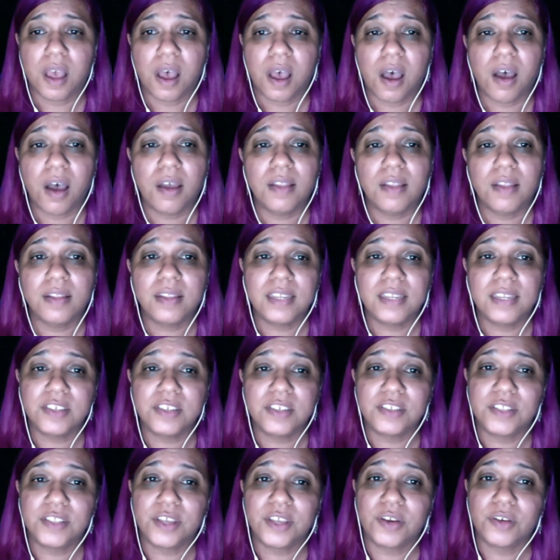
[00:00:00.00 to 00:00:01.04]

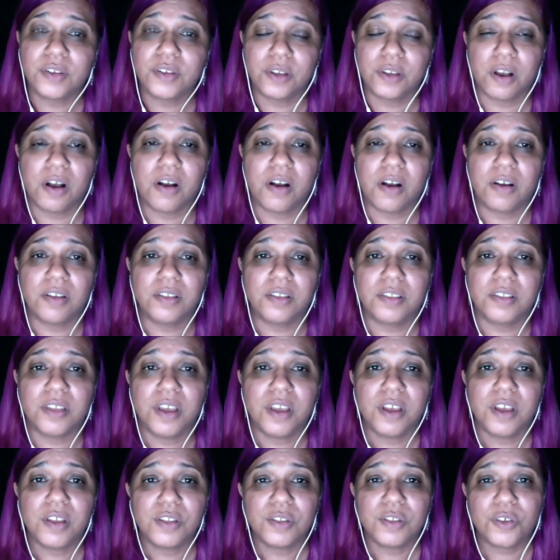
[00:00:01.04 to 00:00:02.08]
unleash their dogs
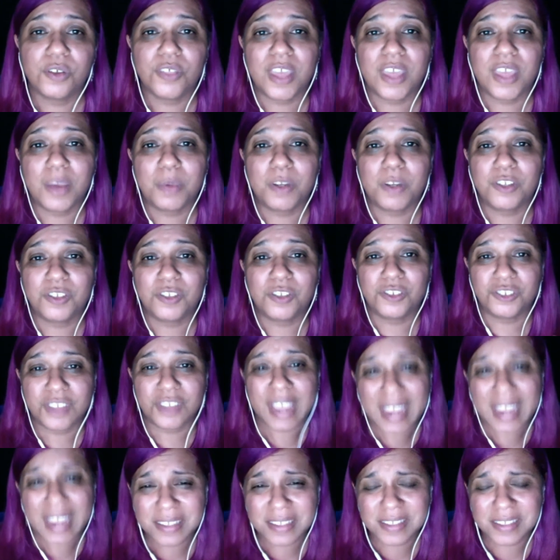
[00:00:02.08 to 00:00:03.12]
so they would
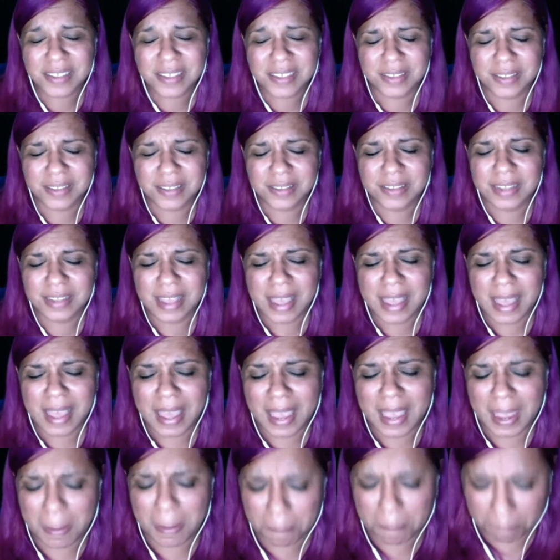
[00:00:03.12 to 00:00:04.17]
chase us
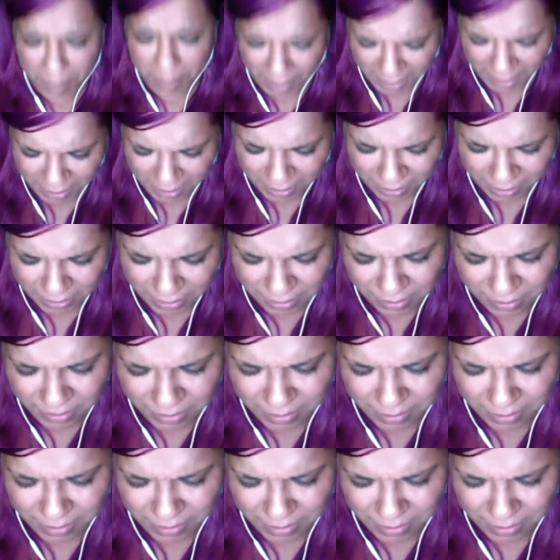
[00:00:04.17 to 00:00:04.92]
and bite us.